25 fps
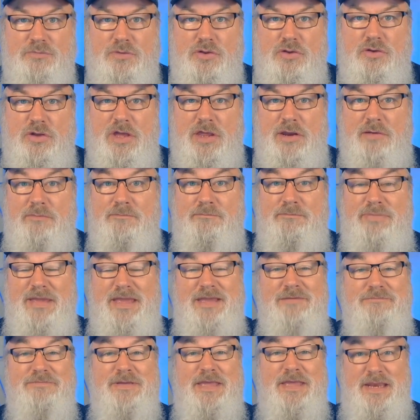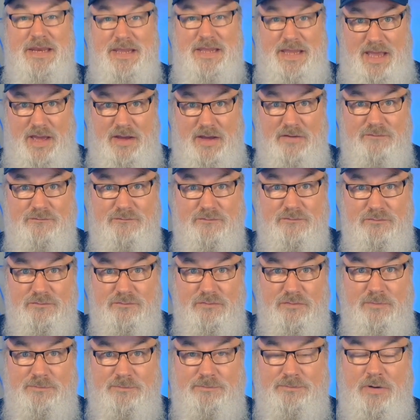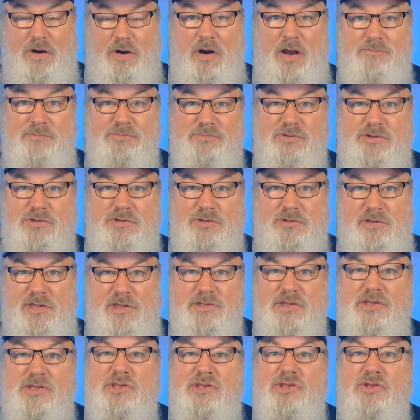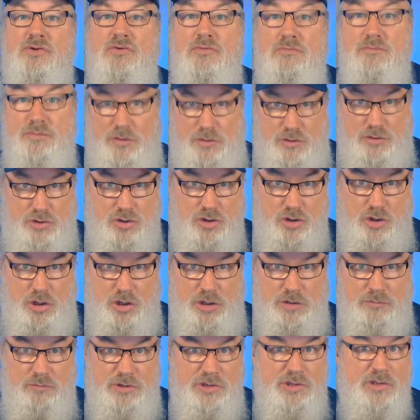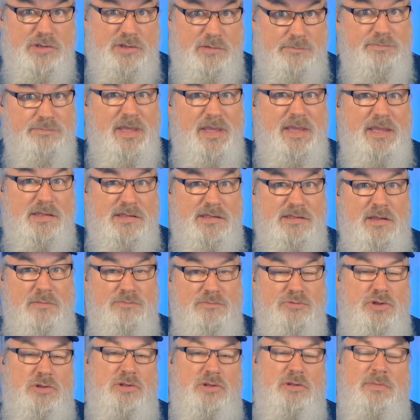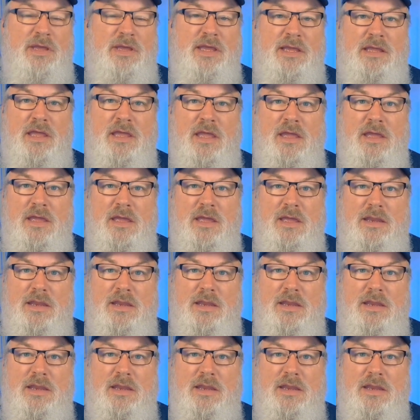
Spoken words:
You get a big PDF. The prompts, let's assume they're good, which is a big assumption to make.